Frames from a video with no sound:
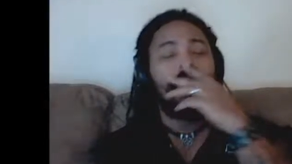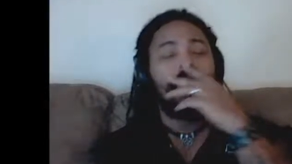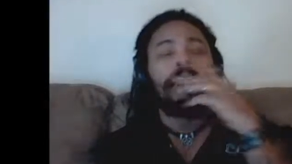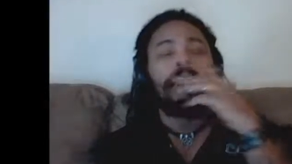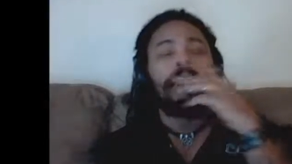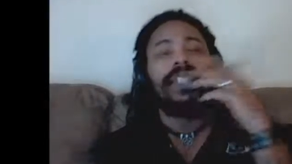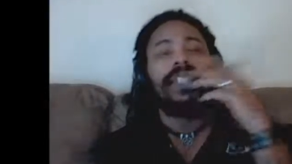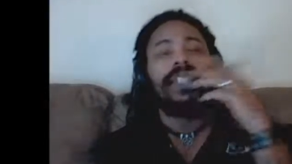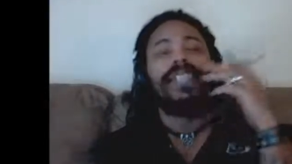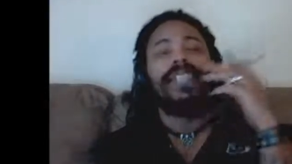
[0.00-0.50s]

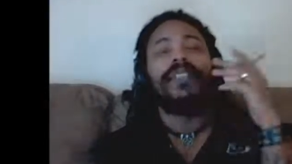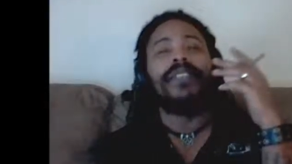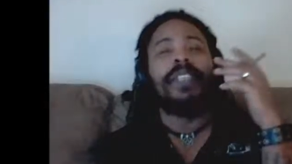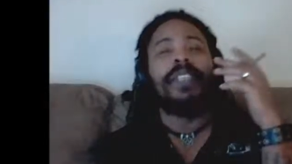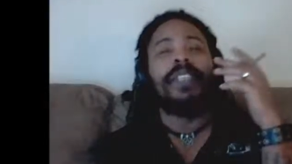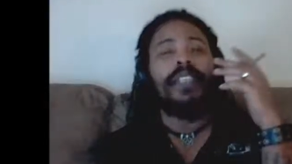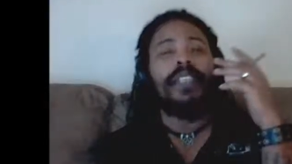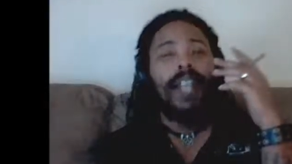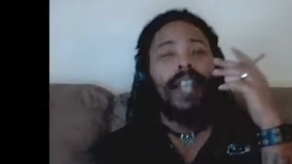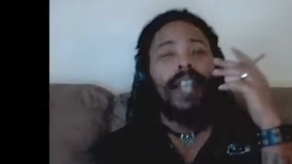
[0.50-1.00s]
Believe it
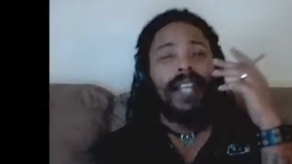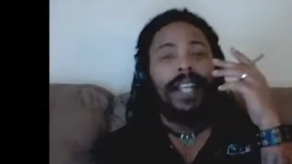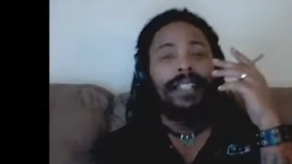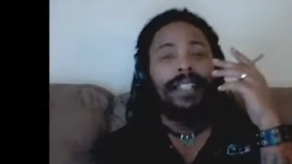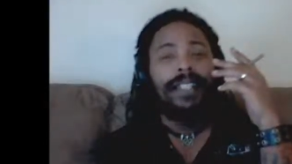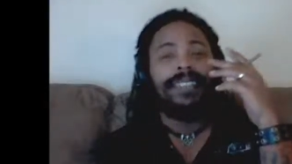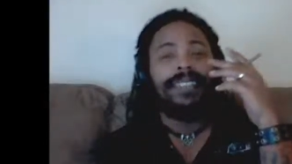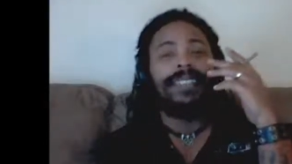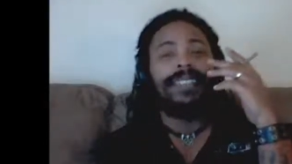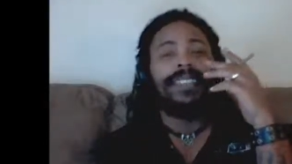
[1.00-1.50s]
or not,
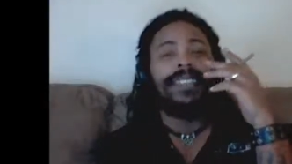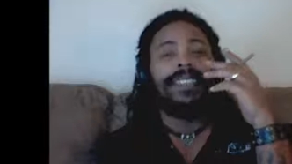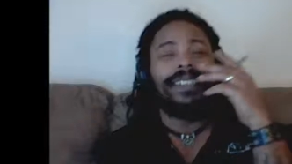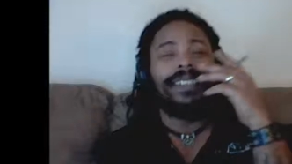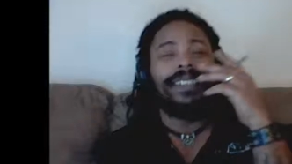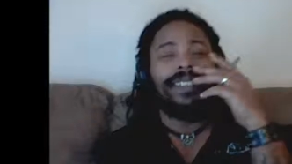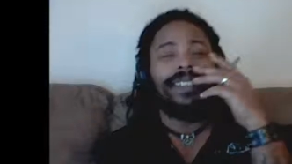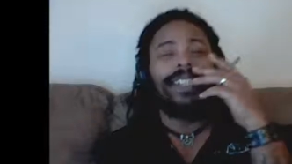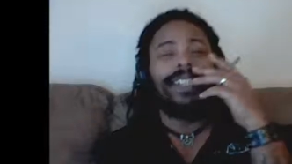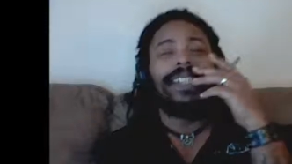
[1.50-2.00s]

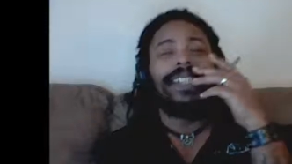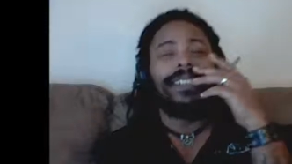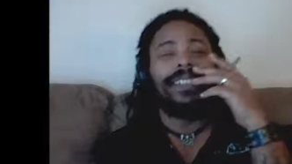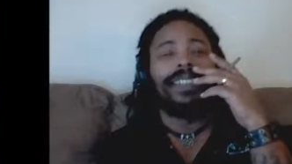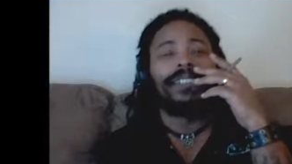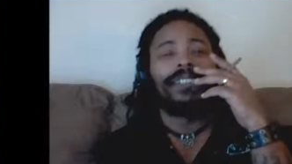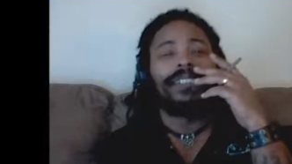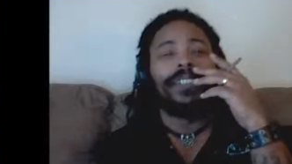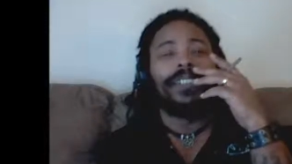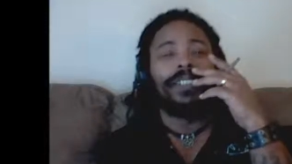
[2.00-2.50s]
it's
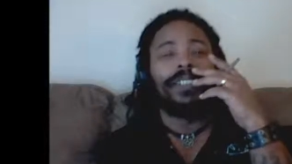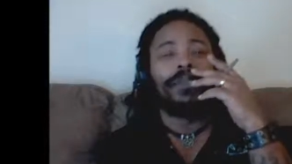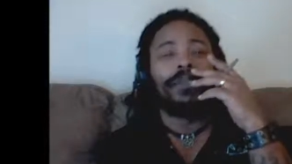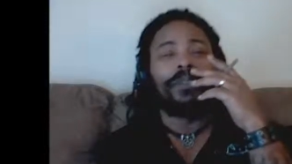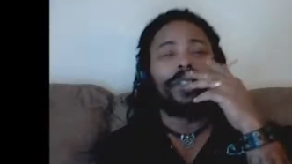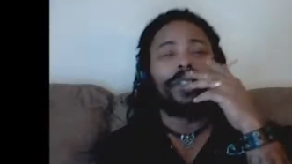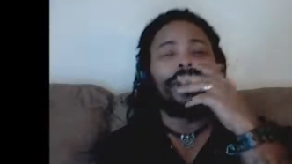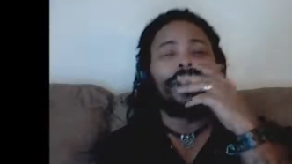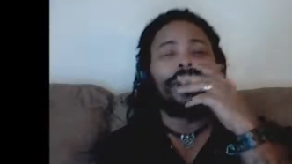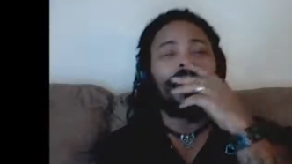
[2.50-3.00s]
a
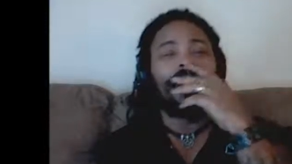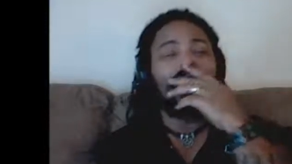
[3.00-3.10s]
ritual.